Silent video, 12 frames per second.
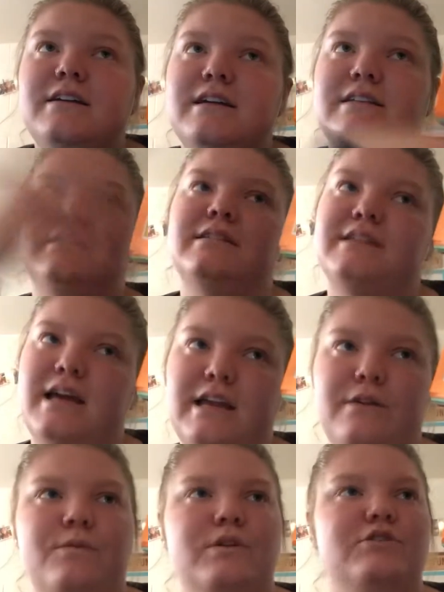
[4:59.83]
is
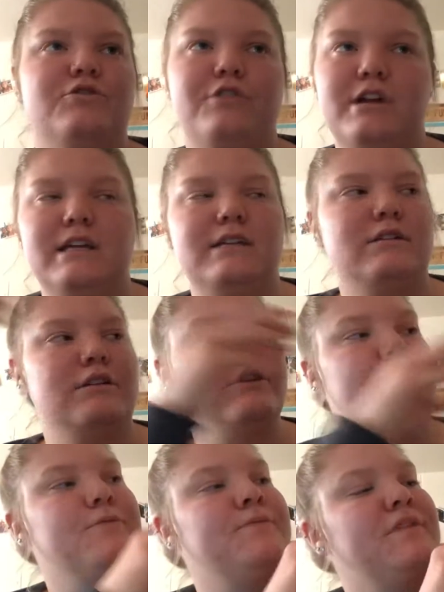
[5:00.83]
deciding which greeting to
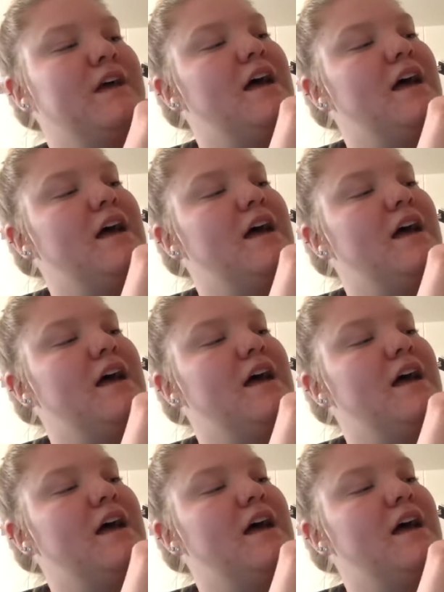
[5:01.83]
do,